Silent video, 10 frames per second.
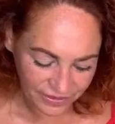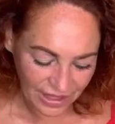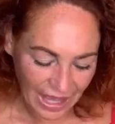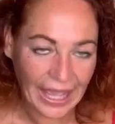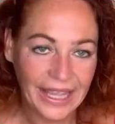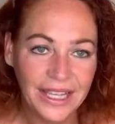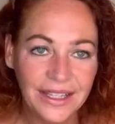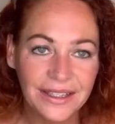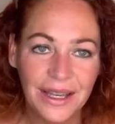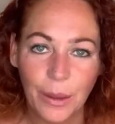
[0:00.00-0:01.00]
of
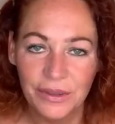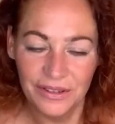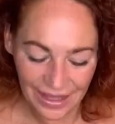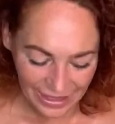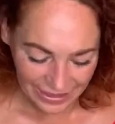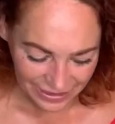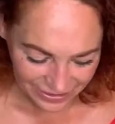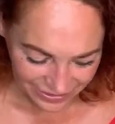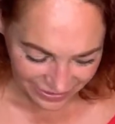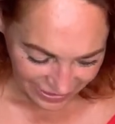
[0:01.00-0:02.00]
tea. Cup of tea?
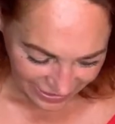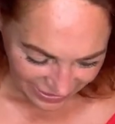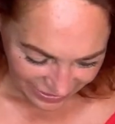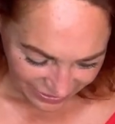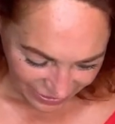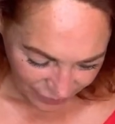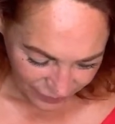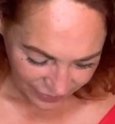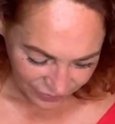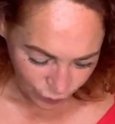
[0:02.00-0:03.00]

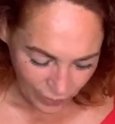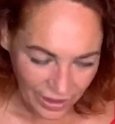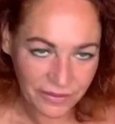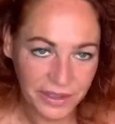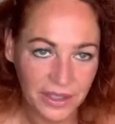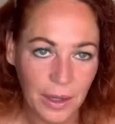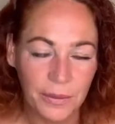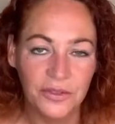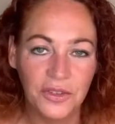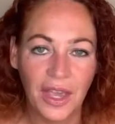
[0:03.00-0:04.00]
Hopefully he's not wearing a
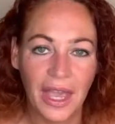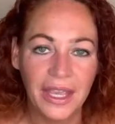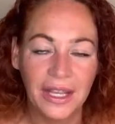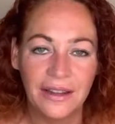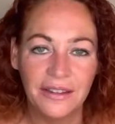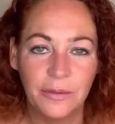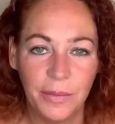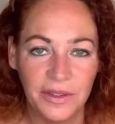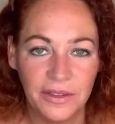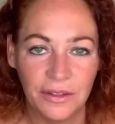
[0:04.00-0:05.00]
cup of tea, unless he's
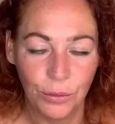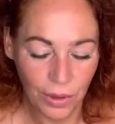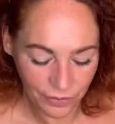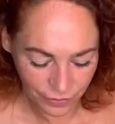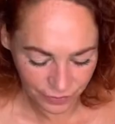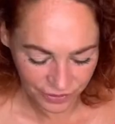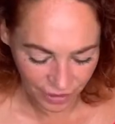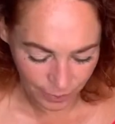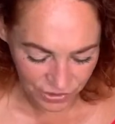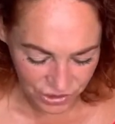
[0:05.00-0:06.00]
pissed his wife off
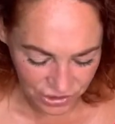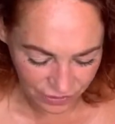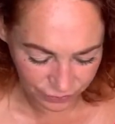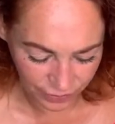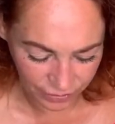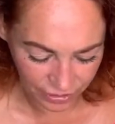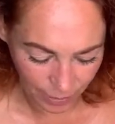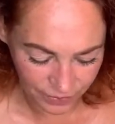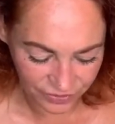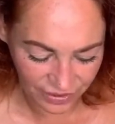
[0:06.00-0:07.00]
so much she's thrown a
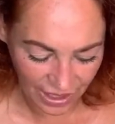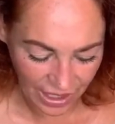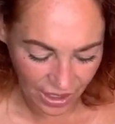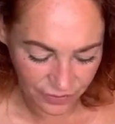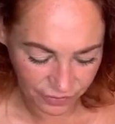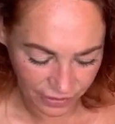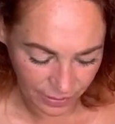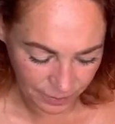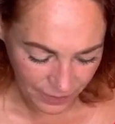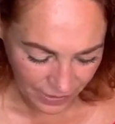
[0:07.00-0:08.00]
cup of tea over
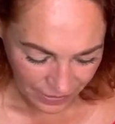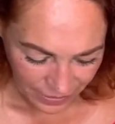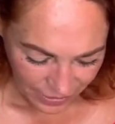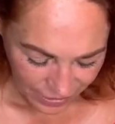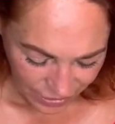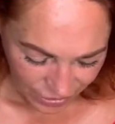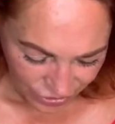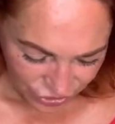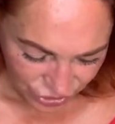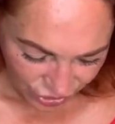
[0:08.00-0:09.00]
him.
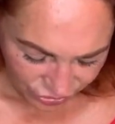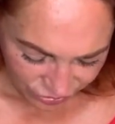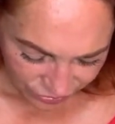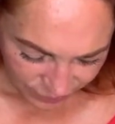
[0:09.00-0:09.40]
John